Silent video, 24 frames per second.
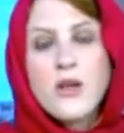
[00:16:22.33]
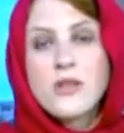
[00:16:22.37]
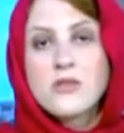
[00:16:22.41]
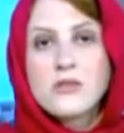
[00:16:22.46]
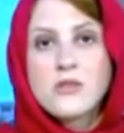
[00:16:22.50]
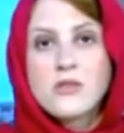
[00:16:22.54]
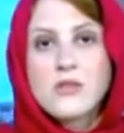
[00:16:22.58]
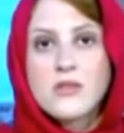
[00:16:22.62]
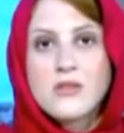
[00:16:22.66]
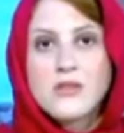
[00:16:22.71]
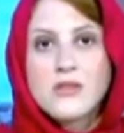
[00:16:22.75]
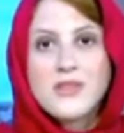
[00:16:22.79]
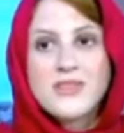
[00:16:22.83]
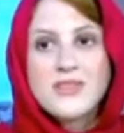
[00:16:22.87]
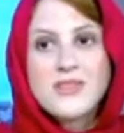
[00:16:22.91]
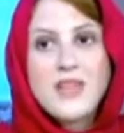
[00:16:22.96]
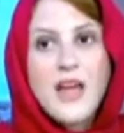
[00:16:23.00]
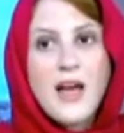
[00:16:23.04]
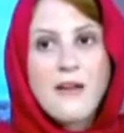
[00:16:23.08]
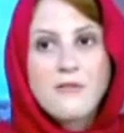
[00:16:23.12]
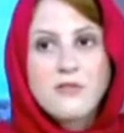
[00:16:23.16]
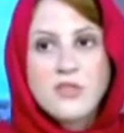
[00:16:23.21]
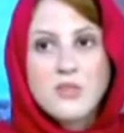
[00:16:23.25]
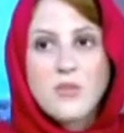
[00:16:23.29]
It doesn't
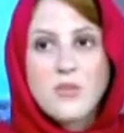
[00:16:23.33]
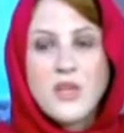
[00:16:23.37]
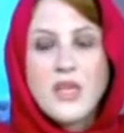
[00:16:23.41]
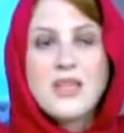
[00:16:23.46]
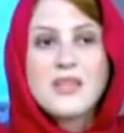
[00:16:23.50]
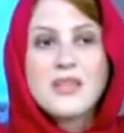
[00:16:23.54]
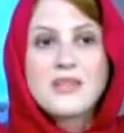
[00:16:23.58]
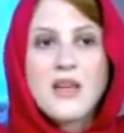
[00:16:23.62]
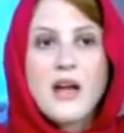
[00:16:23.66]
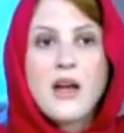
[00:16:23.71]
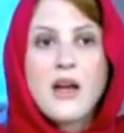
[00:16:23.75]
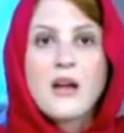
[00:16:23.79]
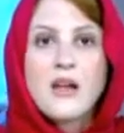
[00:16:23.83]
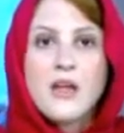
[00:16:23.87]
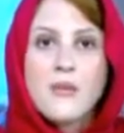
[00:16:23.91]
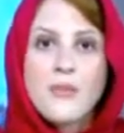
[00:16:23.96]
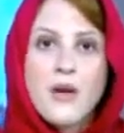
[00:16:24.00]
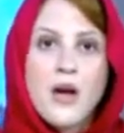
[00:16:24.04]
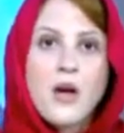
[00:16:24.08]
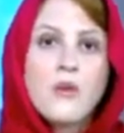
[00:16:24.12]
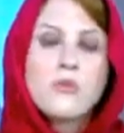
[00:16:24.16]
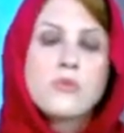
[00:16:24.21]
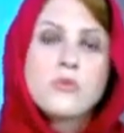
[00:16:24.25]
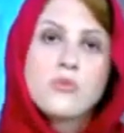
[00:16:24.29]
have to be exactly
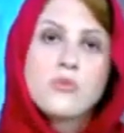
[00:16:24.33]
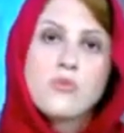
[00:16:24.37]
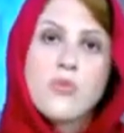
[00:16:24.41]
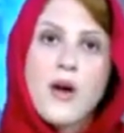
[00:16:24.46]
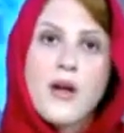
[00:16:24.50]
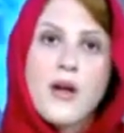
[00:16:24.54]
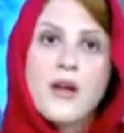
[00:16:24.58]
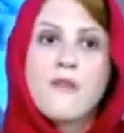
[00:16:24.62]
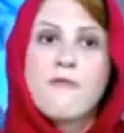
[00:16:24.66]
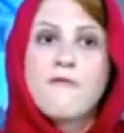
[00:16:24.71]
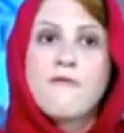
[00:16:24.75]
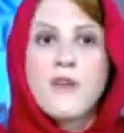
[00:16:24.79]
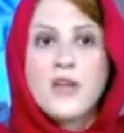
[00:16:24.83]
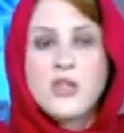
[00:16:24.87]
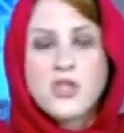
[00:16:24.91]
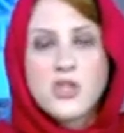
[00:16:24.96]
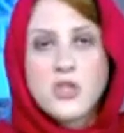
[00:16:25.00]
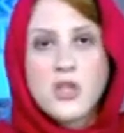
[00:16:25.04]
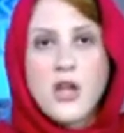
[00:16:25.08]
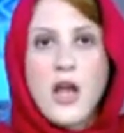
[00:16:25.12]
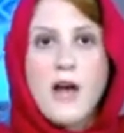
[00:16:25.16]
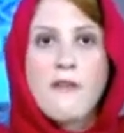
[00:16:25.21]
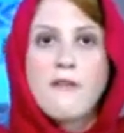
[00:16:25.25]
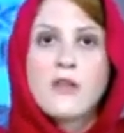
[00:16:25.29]
about writing
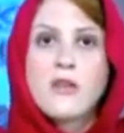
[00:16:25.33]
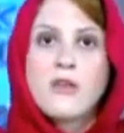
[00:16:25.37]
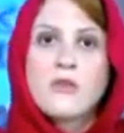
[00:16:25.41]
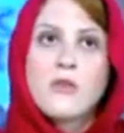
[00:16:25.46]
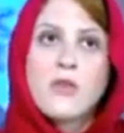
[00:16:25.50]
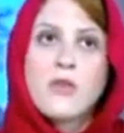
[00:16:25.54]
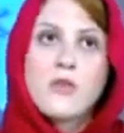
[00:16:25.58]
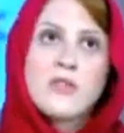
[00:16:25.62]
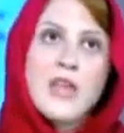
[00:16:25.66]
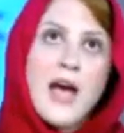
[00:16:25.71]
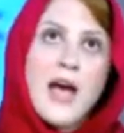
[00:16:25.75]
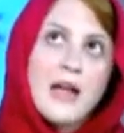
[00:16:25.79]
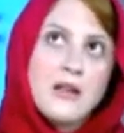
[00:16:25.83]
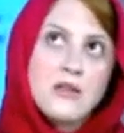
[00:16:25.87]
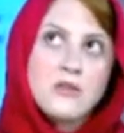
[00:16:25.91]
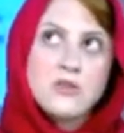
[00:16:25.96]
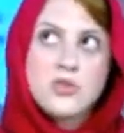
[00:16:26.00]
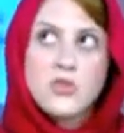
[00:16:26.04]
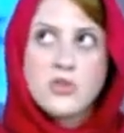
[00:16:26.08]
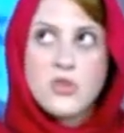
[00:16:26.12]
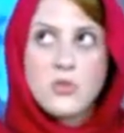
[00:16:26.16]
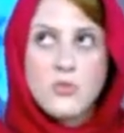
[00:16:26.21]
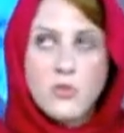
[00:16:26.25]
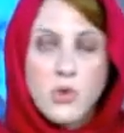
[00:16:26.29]
fiction and having
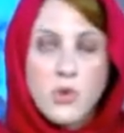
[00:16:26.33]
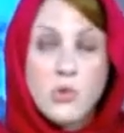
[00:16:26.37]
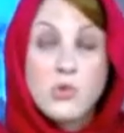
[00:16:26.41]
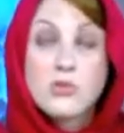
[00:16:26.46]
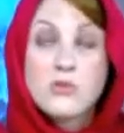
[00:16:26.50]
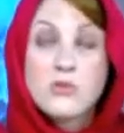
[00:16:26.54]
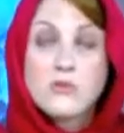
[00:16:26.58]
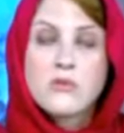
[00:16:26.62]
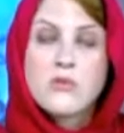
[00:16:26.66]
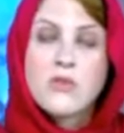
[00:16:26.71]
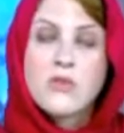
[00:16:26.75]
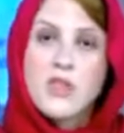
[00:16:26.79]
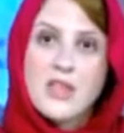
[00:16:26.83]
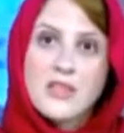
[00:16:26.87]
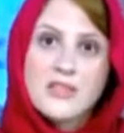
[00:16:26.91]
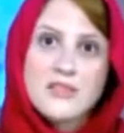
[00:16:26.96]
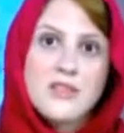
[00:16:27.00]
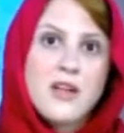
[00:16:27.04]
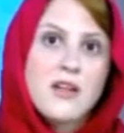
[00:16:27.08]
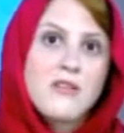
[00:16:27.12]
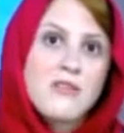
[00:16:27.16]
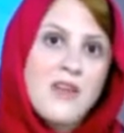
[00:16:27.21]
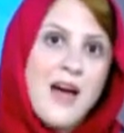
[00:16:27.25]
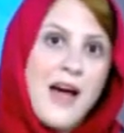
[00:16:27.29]
talent in the muse and things
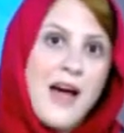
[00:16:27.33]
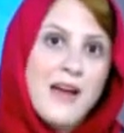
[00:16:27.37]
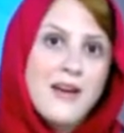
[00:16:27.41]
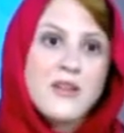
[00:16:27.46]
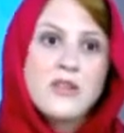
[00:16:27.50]
like that.